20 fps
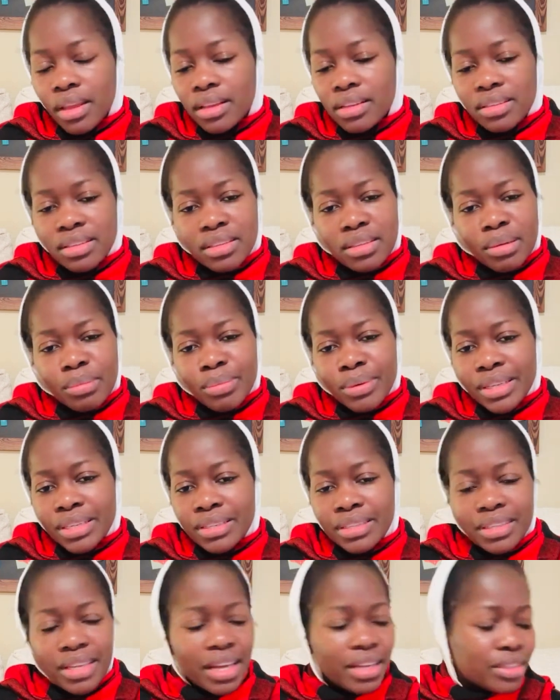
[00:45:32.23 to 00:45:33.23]
So
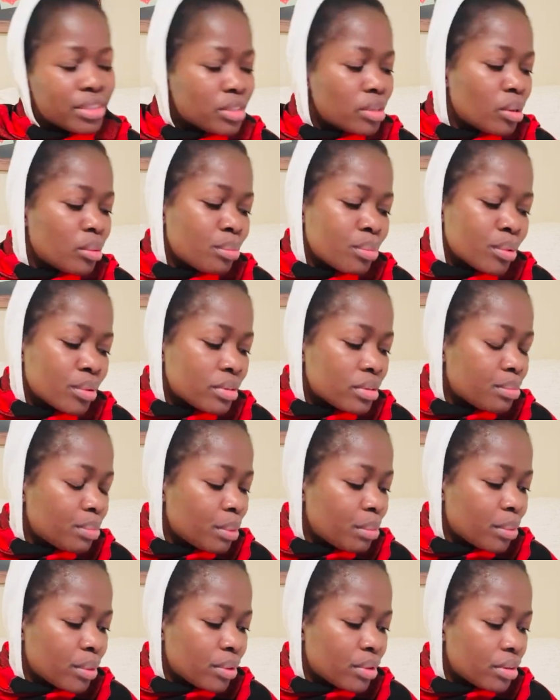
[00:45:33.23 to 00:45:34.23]
please, guys, don't put
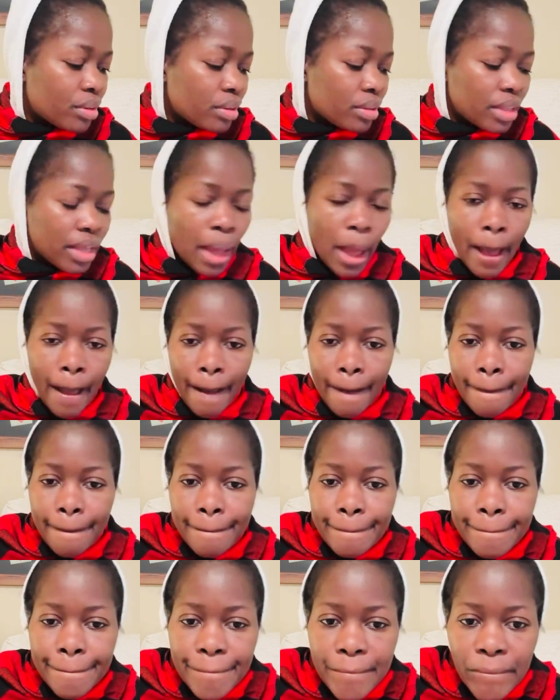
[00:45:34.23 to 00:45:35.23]
people through that.
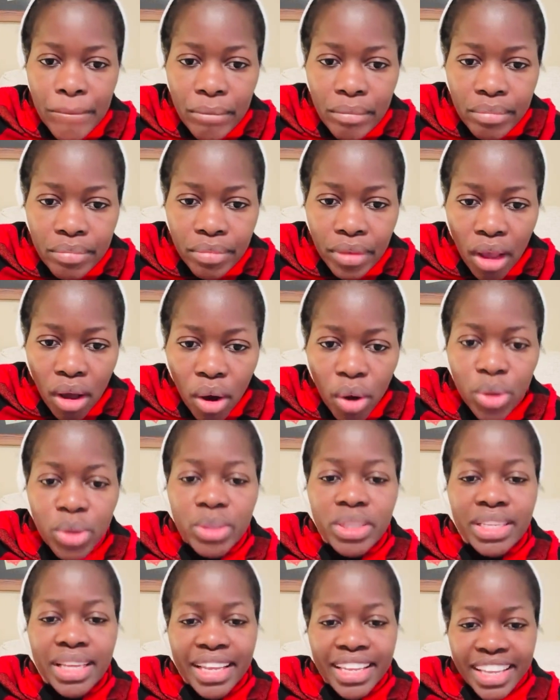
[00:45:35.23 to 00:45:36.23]
Oh,
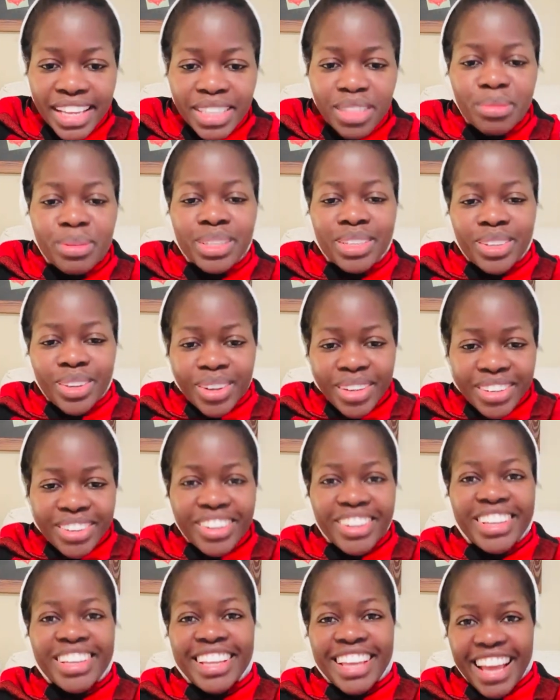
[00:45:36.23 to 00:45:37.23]
you say yes, Miss Know It
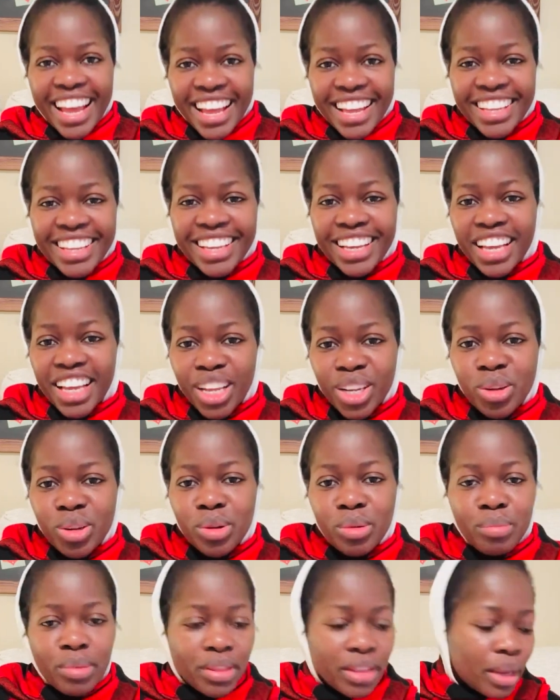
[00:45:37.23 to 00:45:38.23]
All. Yeah, yeah. It
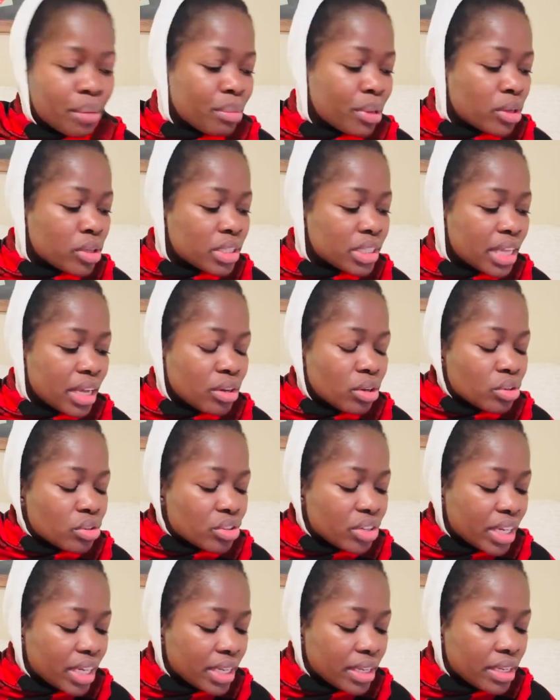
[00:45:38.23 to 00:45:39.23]
could be that because they are
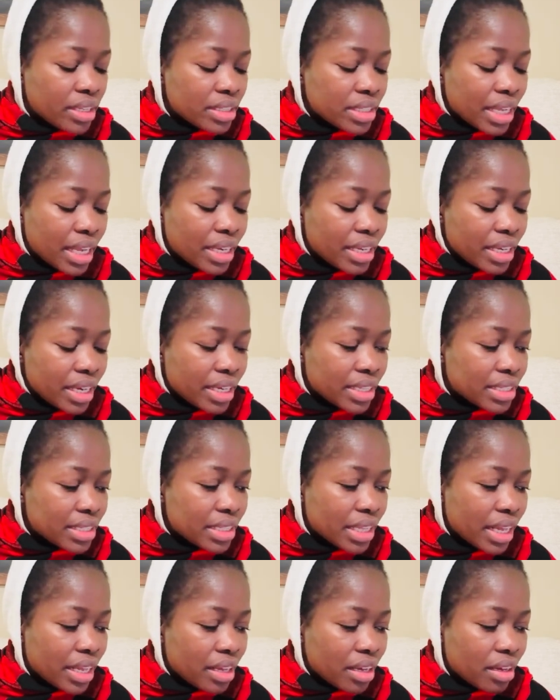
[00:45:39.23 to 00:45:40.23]
not really telling
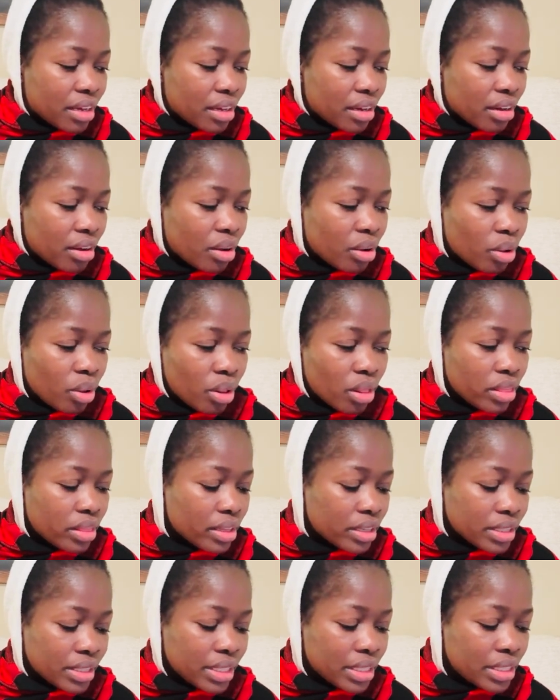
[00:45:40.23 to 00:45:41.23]
us like all
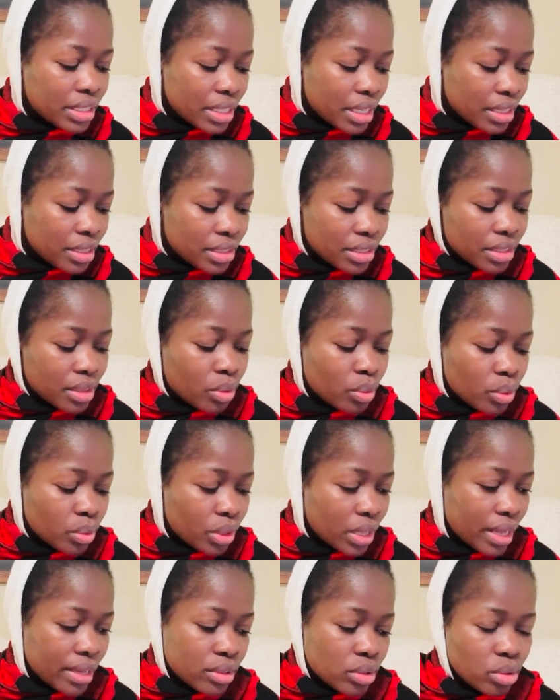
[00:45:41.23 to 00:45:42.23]
the details that we
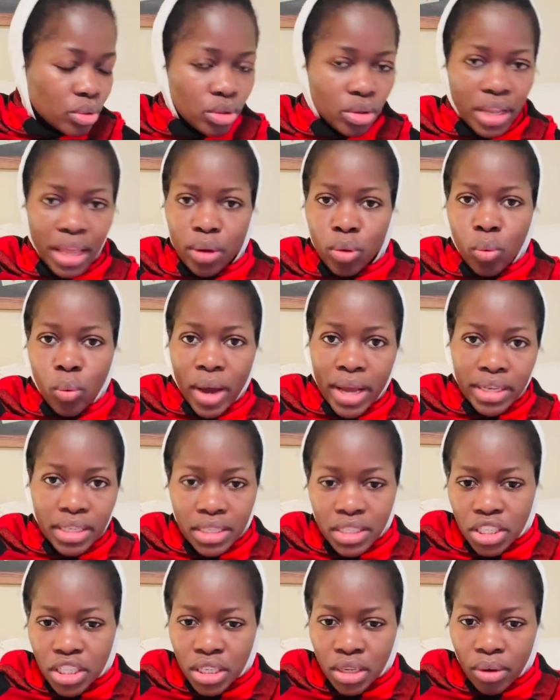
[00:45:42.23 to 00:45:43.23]
would like to know. Like, why
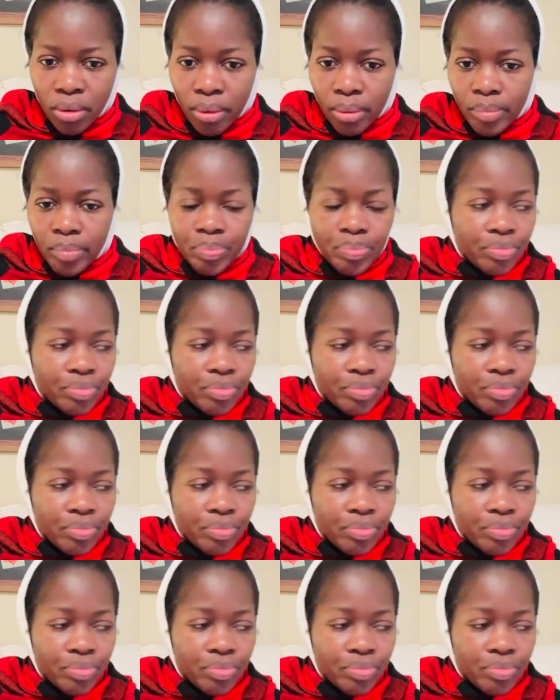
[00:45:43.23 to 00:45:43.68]
did she go